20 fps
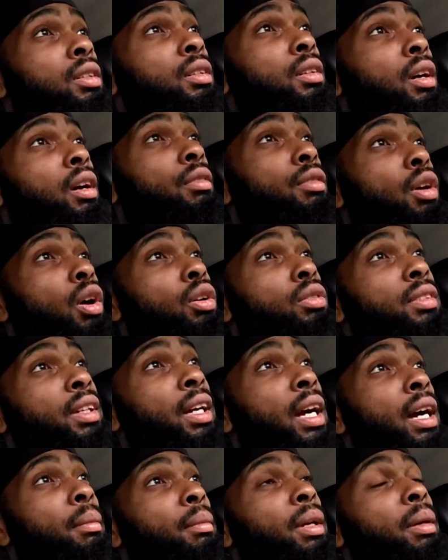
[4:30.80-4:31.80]
of all
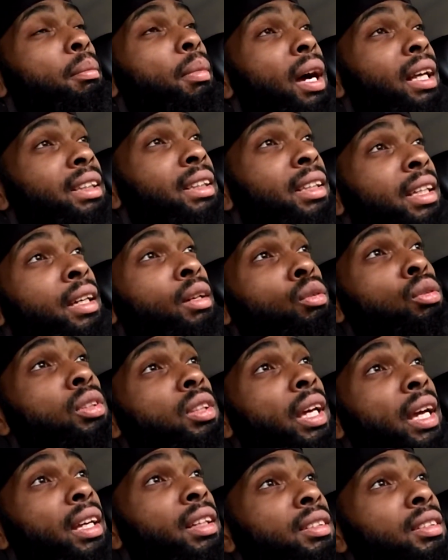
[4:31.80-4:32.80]
time. And by skill
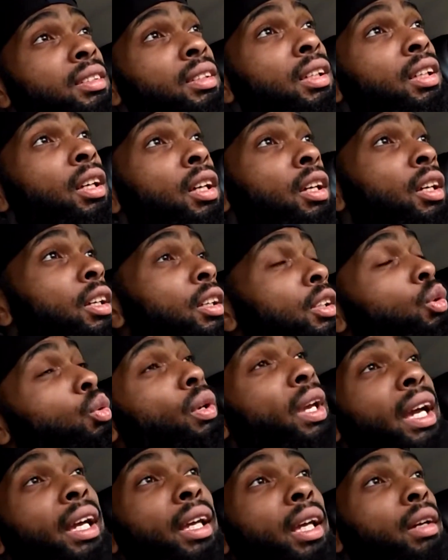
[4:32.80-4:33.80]
sets, you
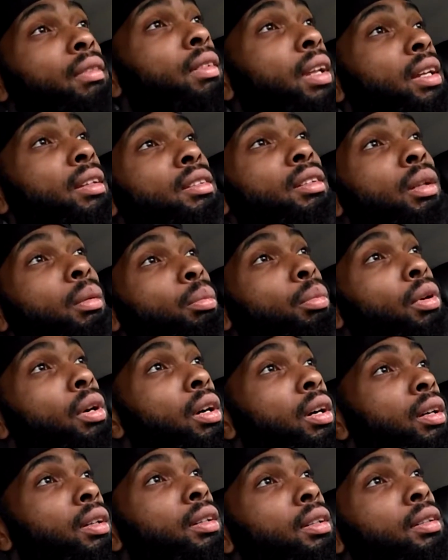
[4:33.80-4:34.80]
can't give that to
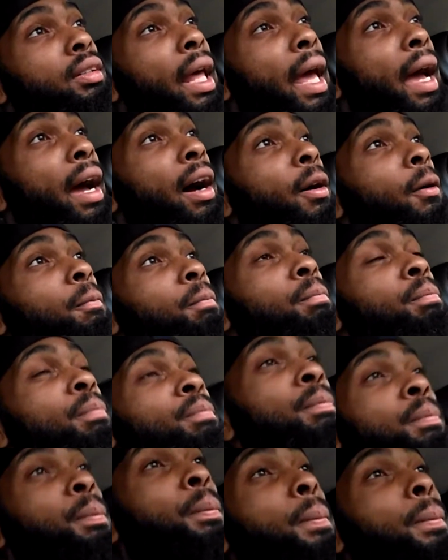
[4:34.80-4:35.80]
LeBron. Now,
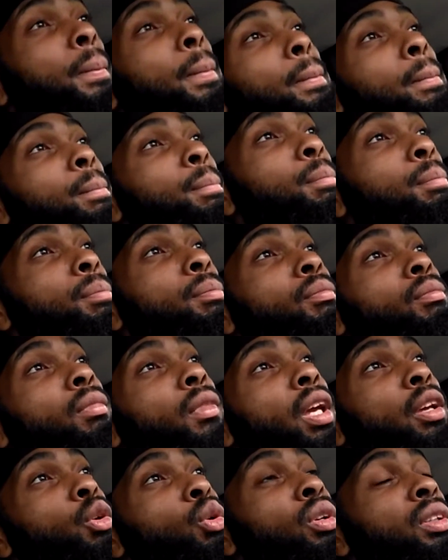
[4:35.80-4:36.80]

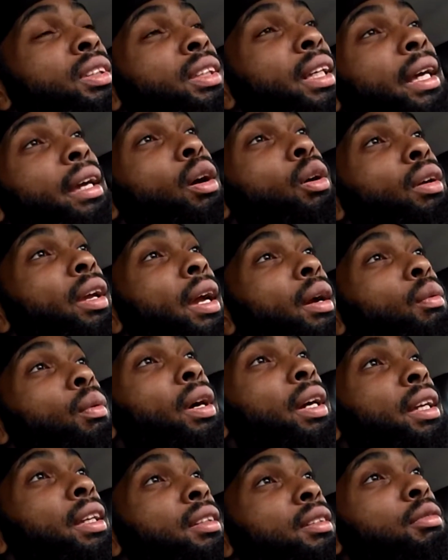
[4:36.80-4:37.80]
you can say, okay, well,
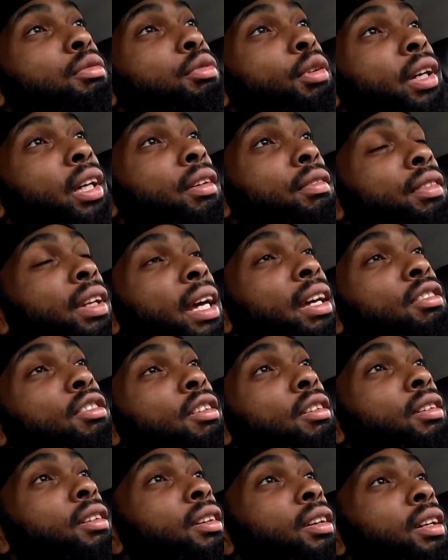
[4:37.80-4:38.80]
he's a freak of
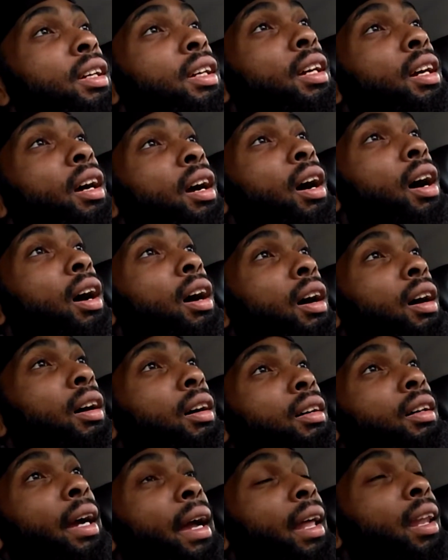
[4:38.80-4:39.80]
nature,
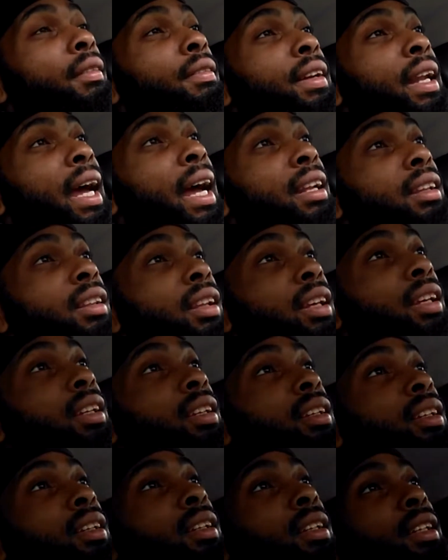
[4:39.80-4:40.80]
hell of an athlete,
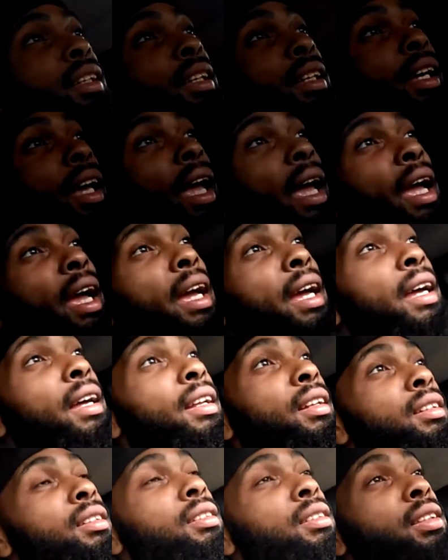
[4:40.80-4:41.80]

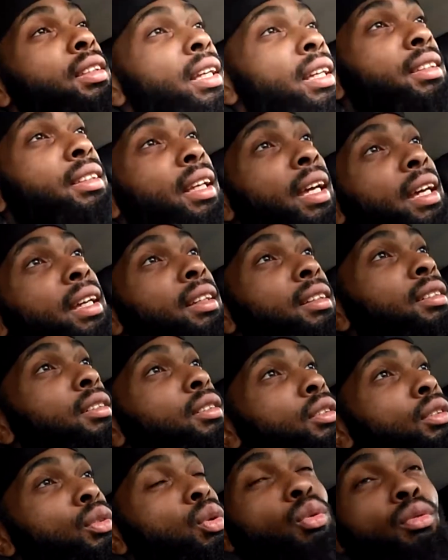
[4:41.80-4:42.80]
and 6'8",
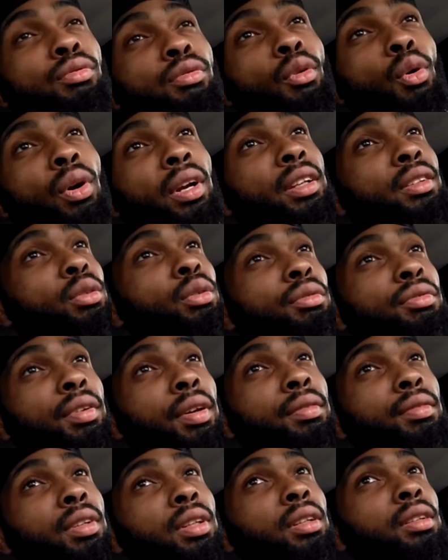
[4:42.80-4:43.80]
240,
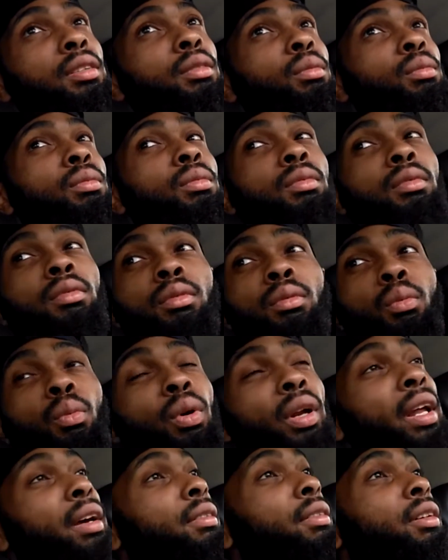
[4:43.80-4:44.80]
250,
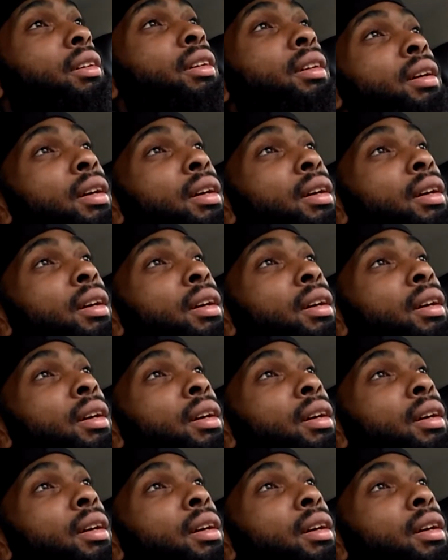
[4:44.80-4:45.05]
whatever,